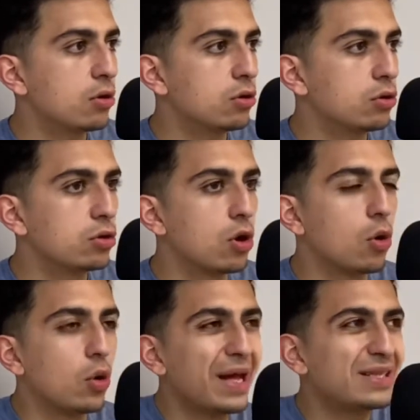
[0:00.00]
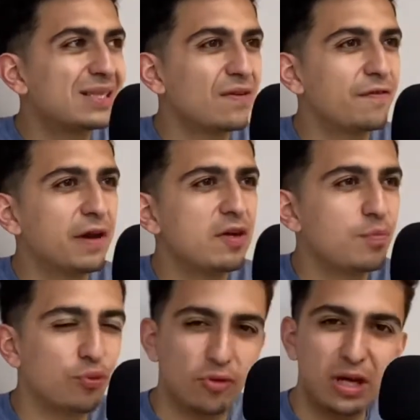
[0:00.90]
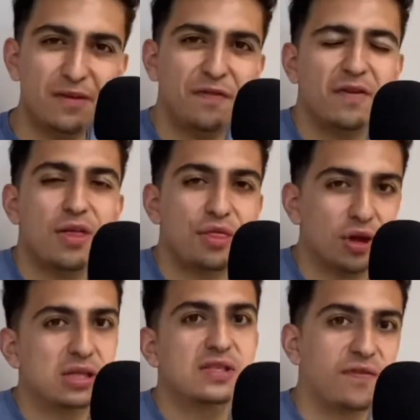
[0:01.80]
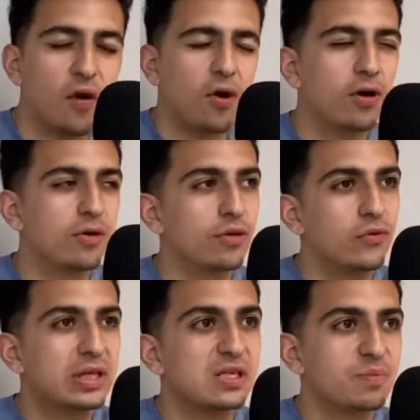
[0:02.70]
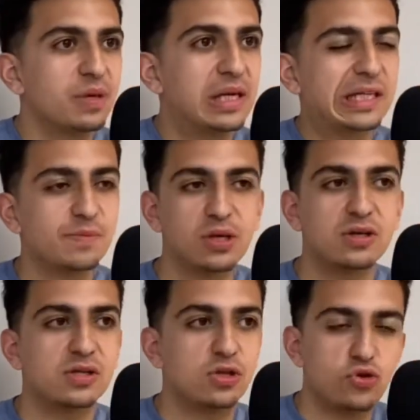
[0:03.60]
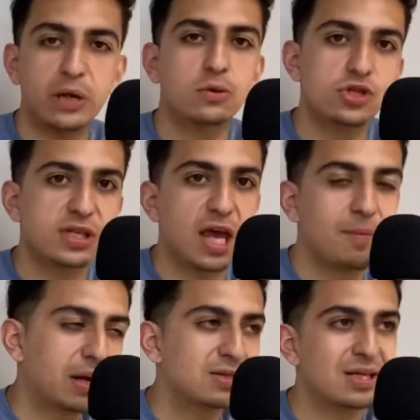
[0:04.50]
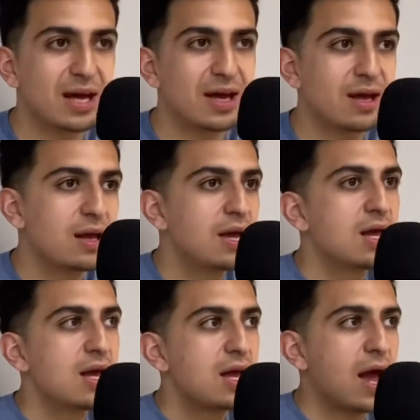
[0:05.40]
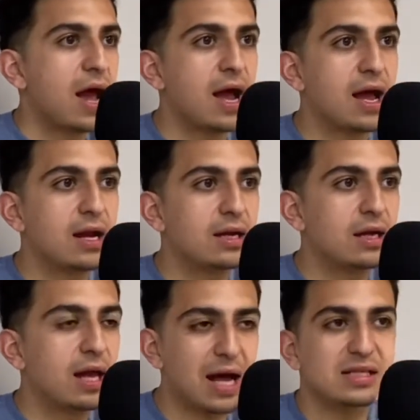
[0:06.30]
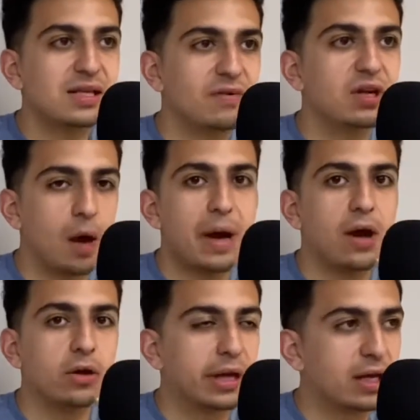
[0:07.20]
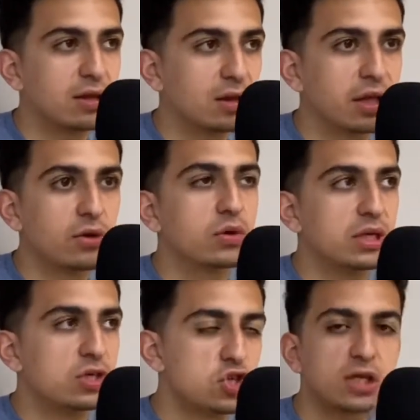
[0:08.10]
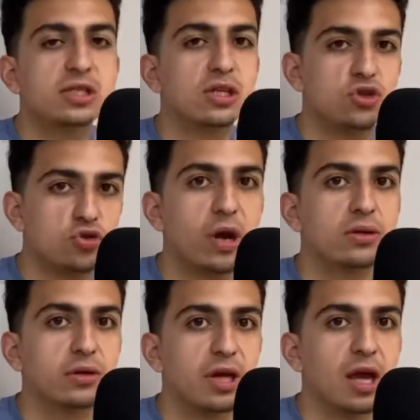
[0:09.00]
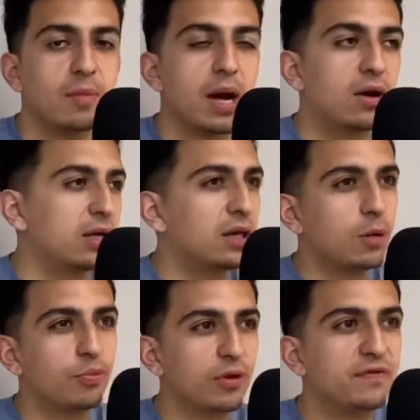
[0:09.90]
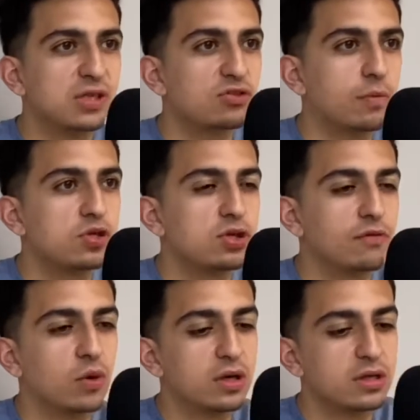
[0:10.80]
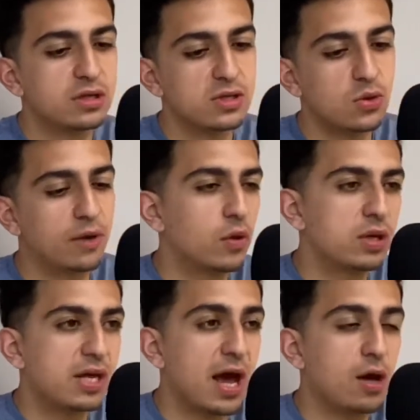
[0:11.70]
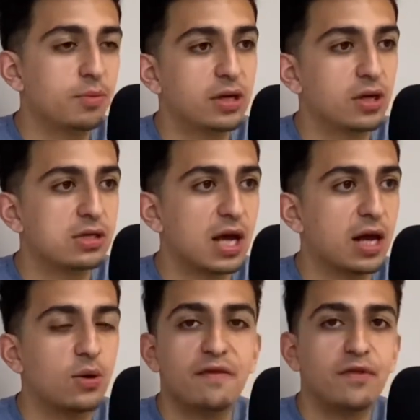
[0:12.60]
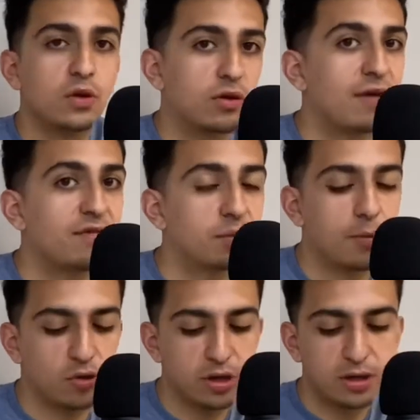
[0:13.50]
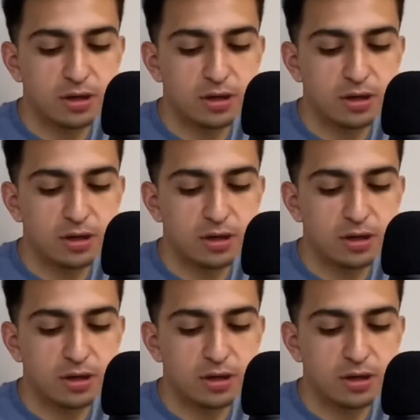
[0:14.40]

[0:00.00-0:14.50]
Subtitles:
you know, it's very brief thus far. The reason being is because the trailer just came out today, and it hasn't even come out. Like, it literally just the trailer came out, and then a brief description of what it is. So I wrote it down because I don't have photographic memory.